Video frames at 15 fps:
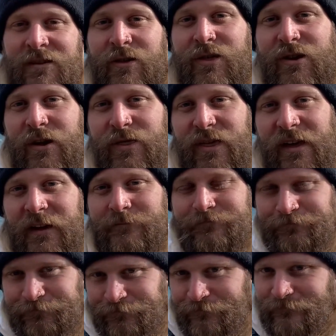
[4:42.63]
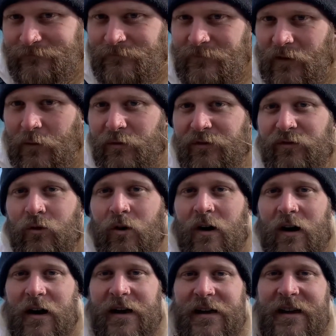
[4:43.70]
Third thing, before
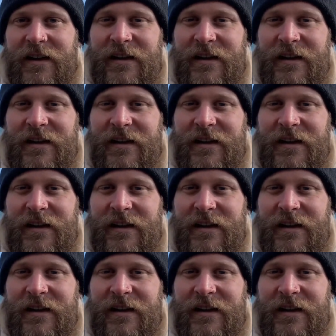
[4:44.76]
I